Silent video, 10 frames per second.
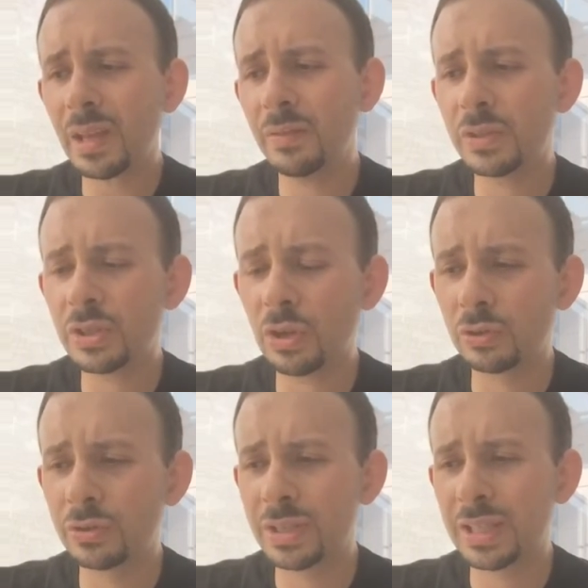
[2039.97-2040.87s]
If you
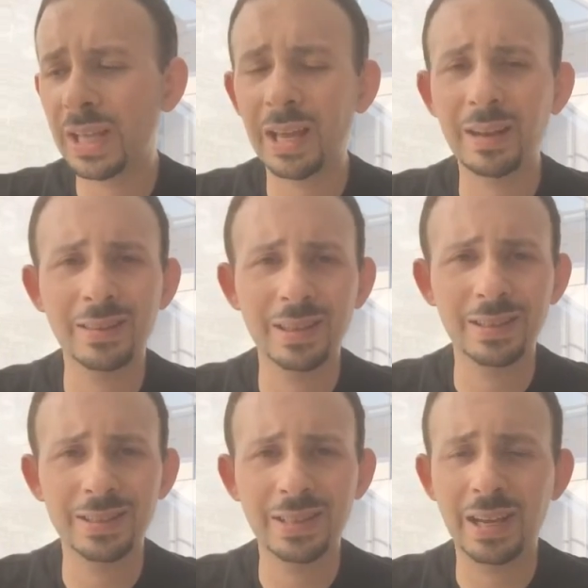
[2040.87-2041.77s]
start losing that, I
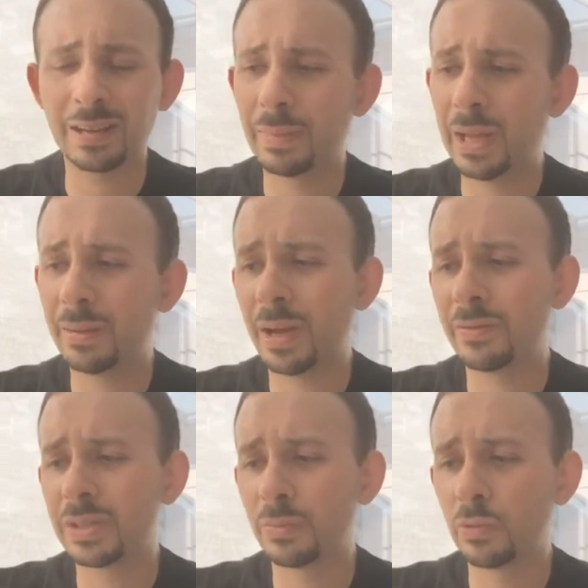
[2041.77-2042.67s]
think the stock may
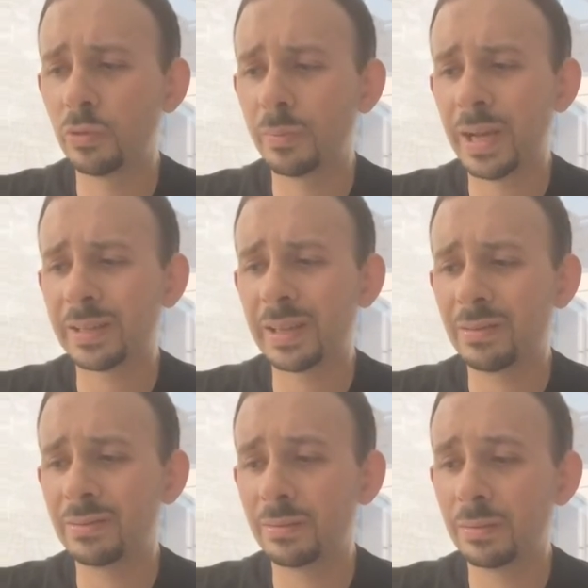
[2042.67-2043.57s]
have some room back
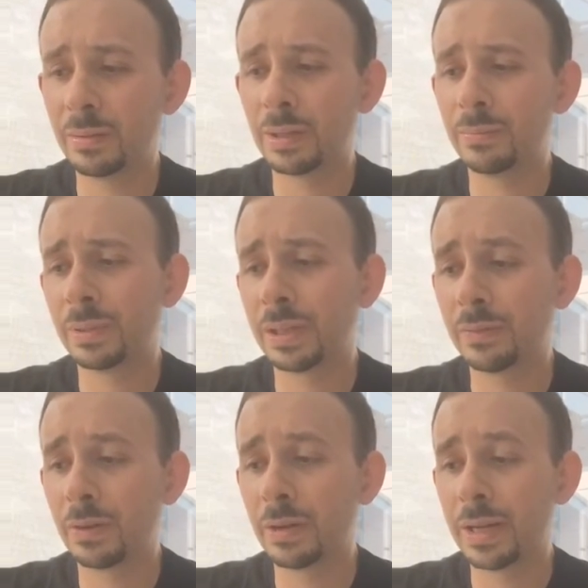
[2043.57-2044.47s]
down,
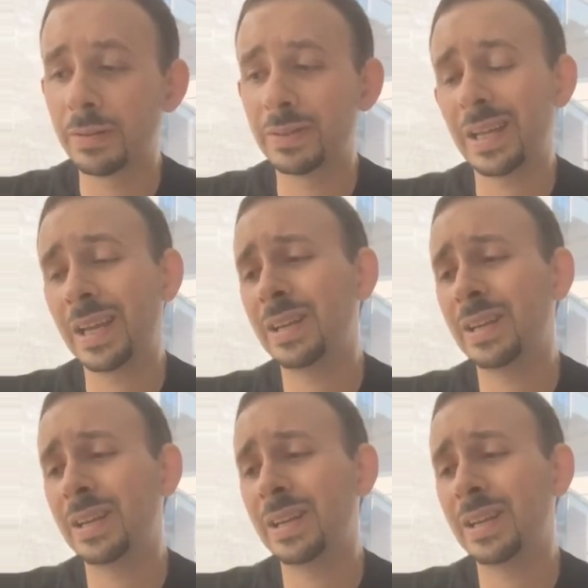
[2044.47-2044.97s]
believe it or not, even to